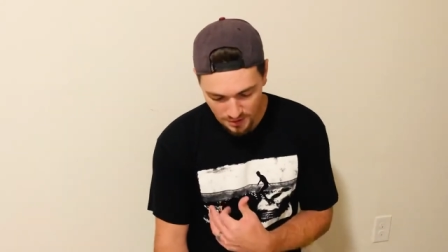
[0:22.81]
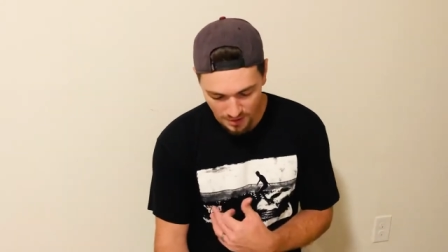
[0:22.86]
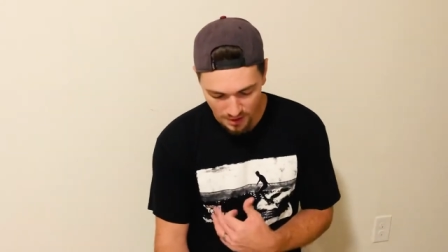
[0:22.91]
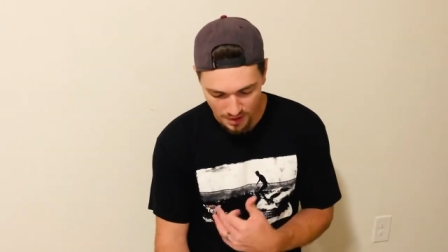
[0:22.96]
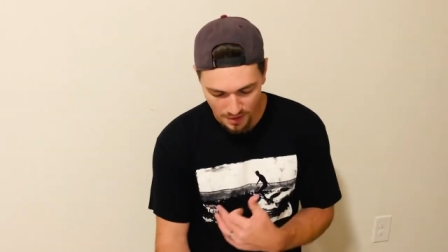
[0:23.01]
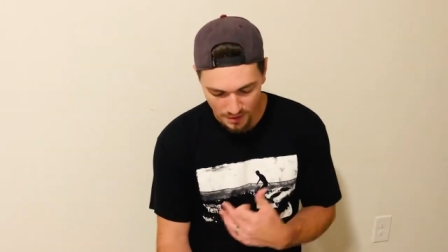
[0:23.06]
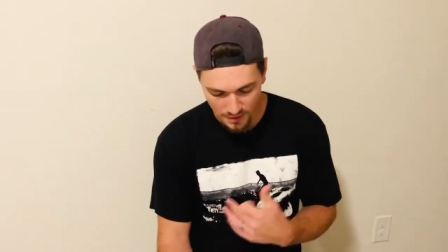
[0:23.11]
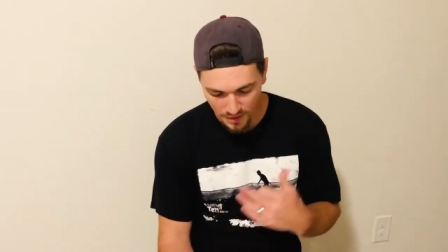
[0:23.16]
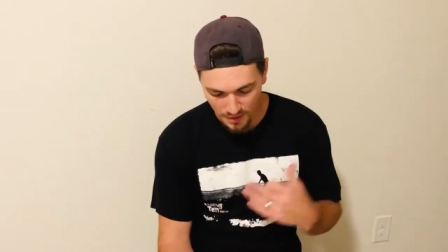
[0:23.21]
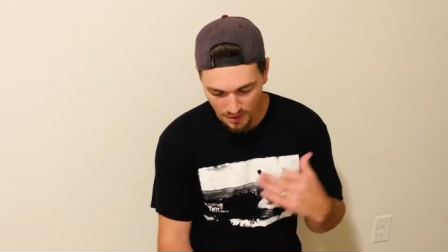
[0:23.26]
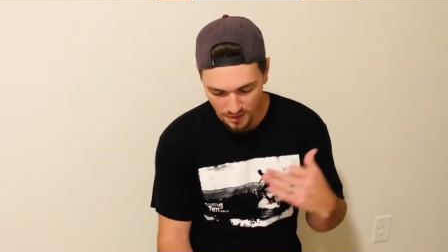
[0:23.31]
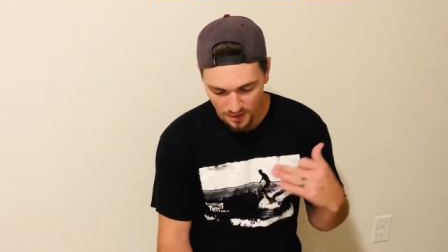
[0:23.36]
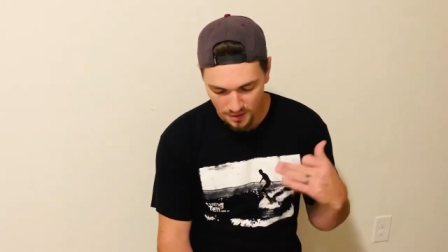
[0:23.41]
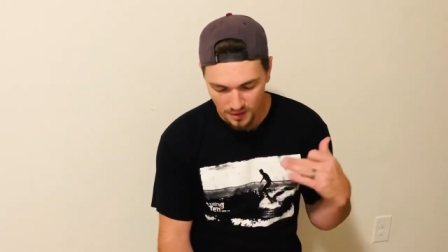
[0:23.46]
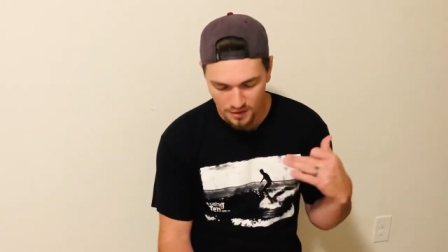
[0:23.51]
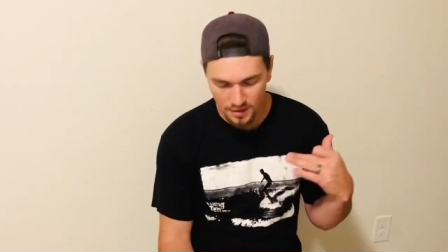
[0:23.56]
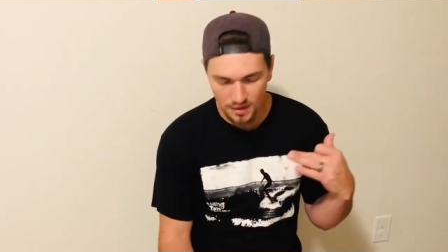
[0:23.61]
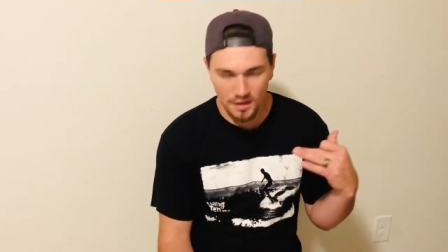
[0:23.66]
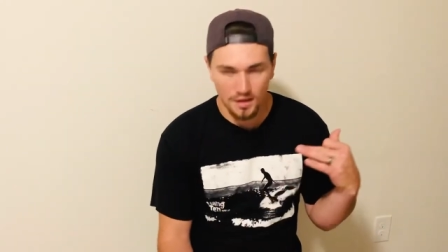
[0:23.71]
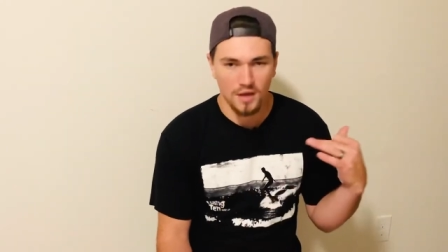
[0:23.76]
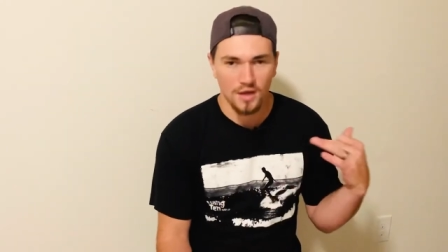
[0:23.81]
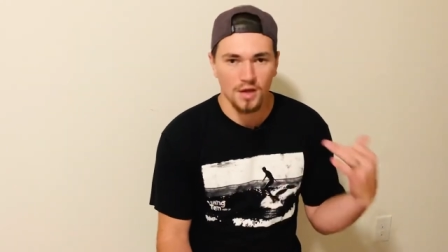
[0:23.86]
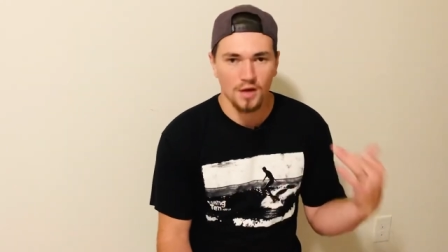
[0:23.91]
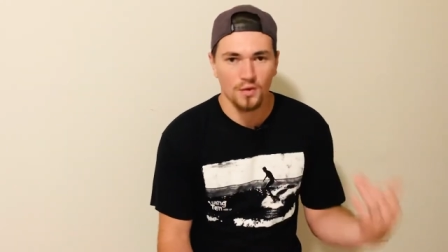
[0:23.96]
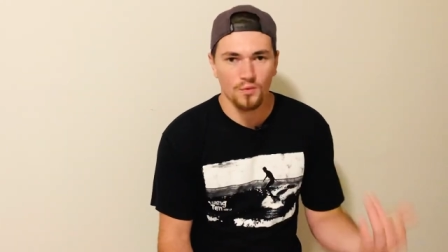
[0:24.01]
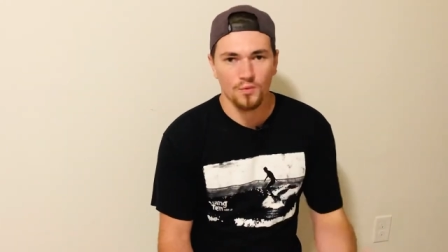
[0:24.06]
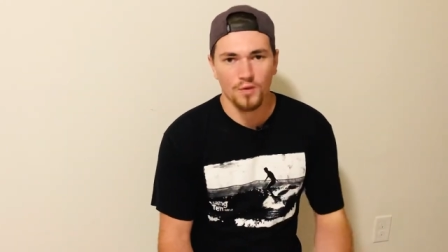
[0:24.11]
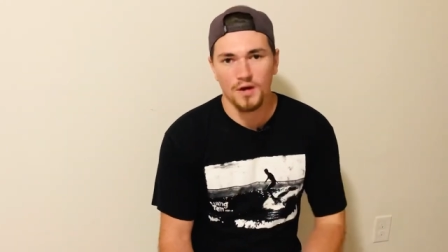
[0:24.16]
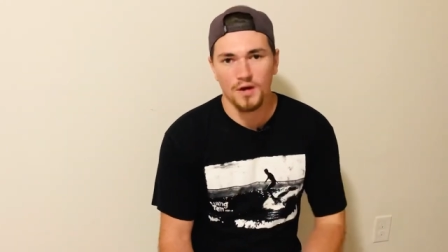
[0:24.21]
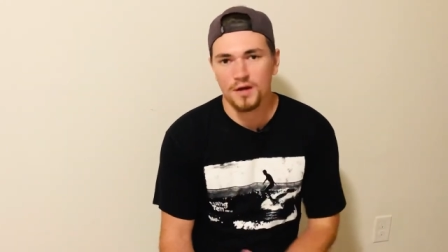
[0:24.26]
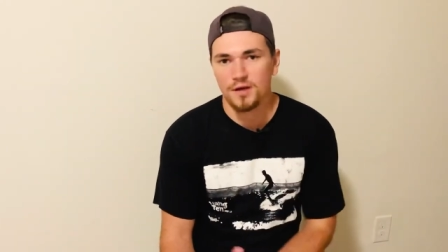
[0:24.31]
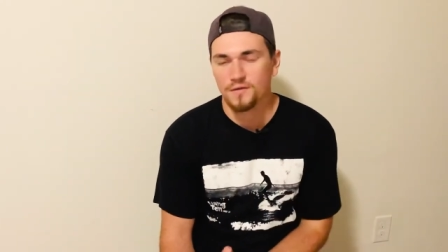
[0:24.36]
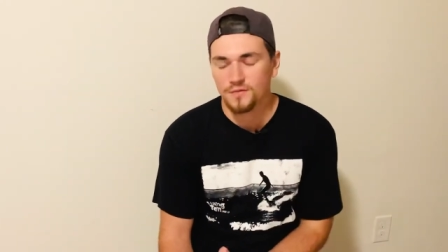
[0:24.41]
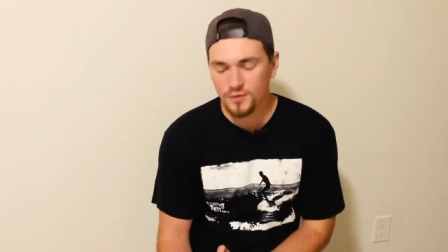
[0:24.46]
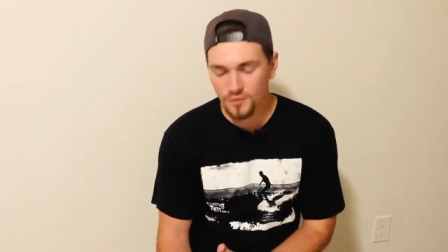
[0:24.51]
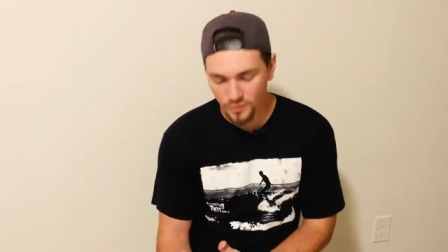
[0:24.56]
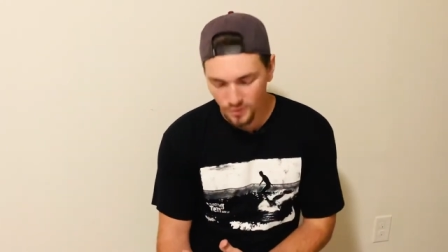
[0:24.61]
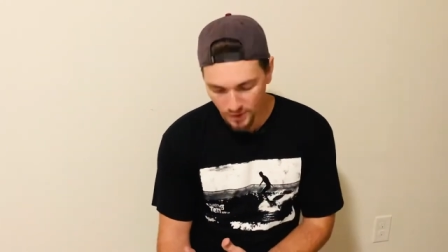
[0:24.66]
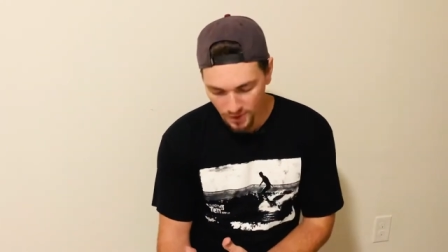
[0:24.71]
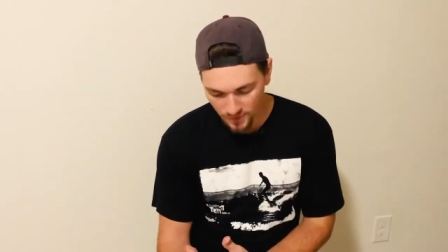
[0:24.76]
and then right
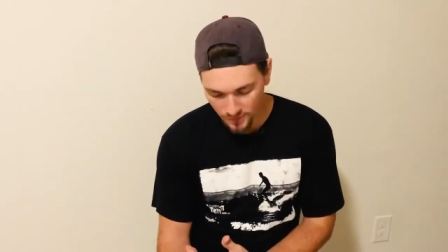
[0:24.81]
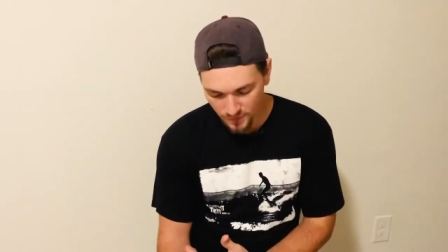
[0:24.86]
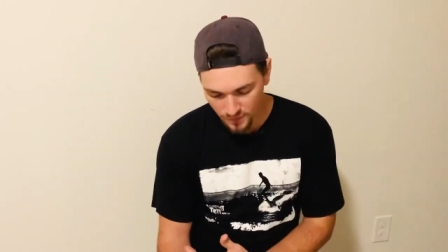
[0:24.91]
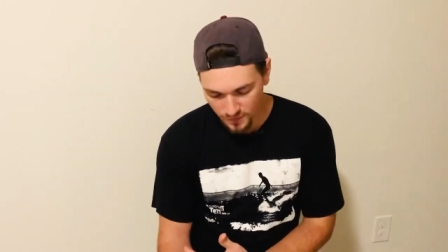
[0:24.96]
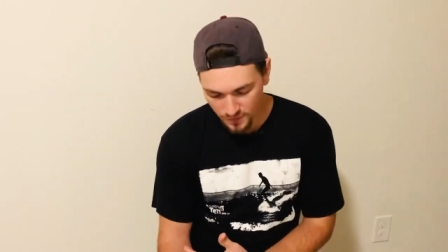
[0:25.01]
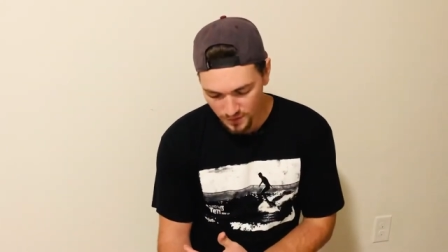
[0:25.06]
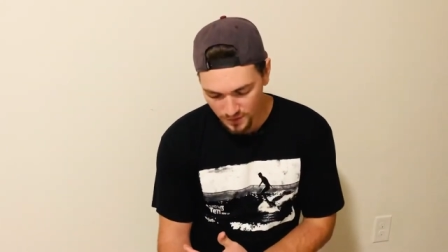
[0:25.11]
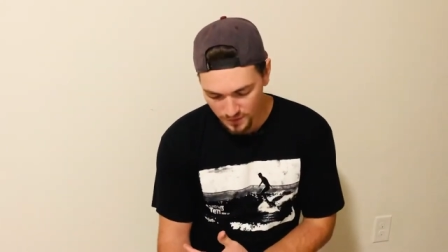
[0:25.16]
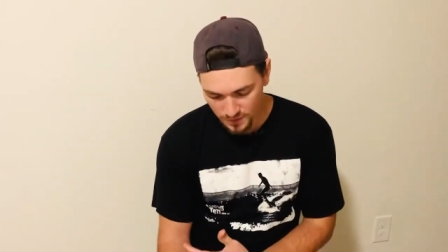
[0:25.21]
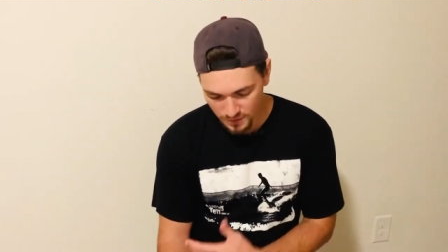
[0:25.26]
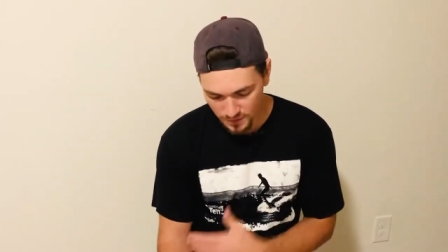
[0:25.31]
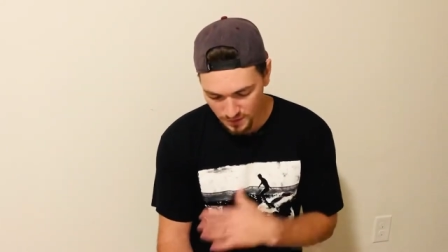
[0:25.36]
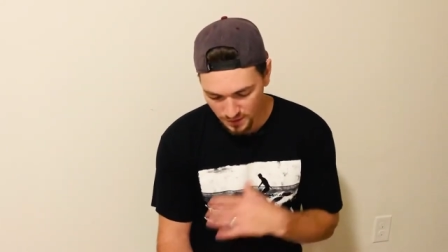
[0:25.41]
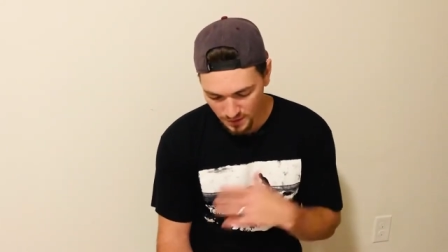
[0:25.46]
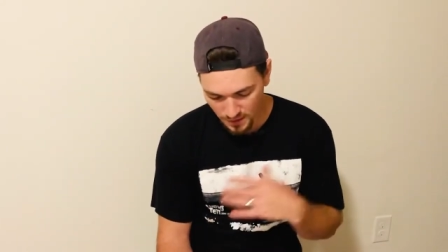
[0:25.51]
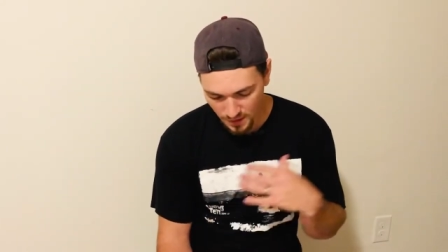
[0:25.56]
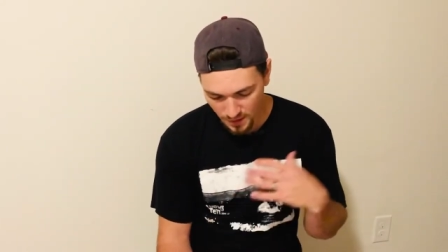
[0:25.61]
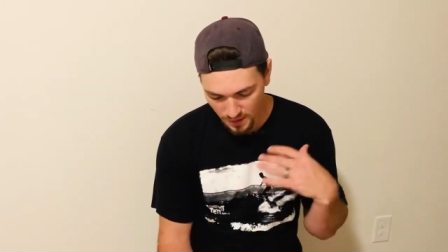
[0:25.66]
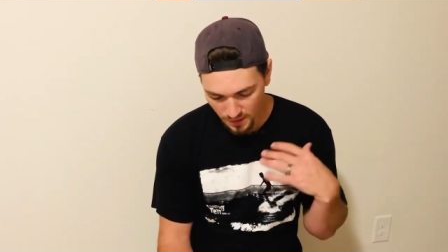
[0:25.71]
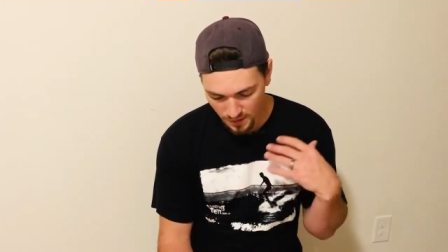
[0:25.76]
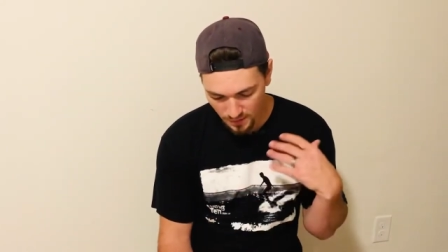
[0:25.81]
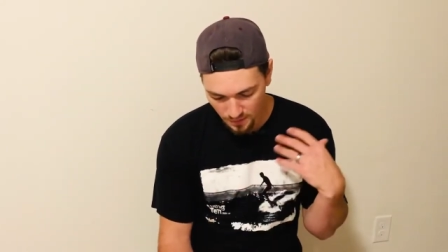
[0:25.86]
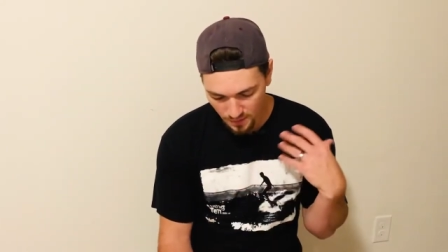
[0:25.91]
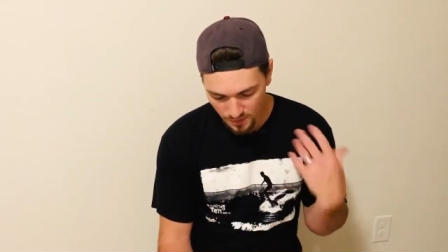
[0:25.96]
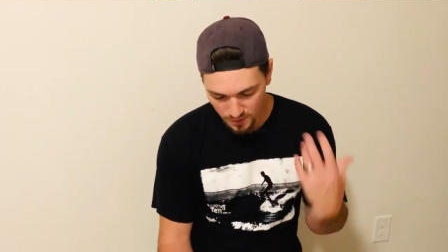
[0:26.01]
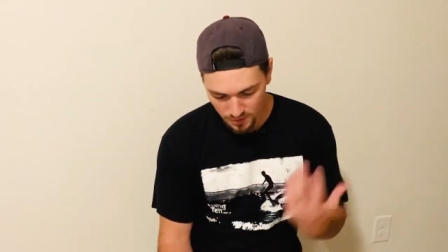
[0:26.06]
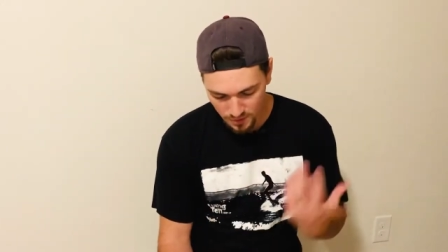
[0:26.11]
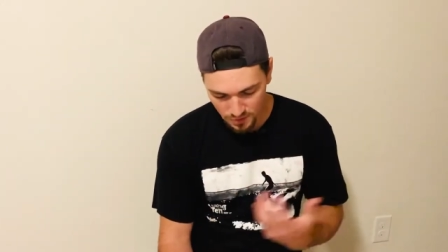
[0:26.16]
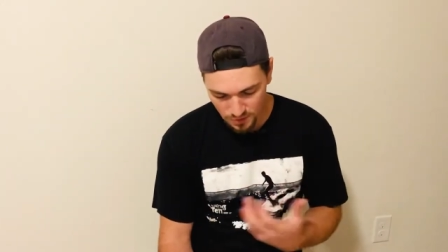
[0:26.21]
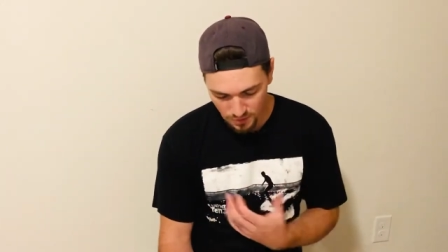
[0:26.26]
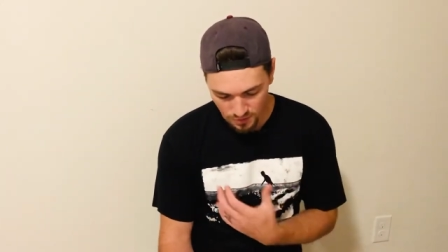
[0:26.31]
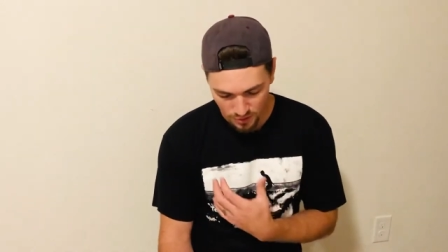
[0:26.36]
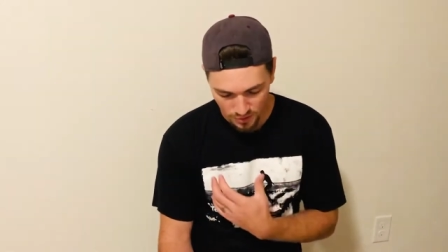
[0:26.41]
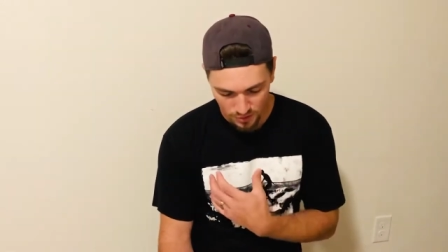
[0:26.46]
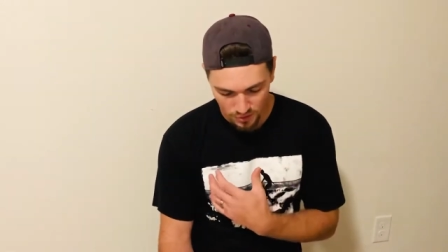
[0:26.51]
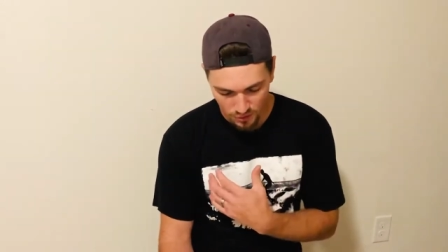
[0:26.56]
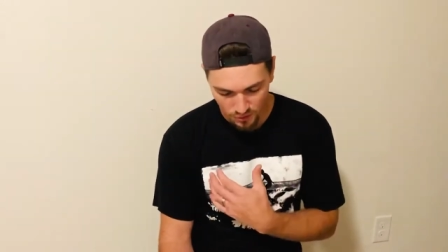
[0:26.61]
after breakfast and muster,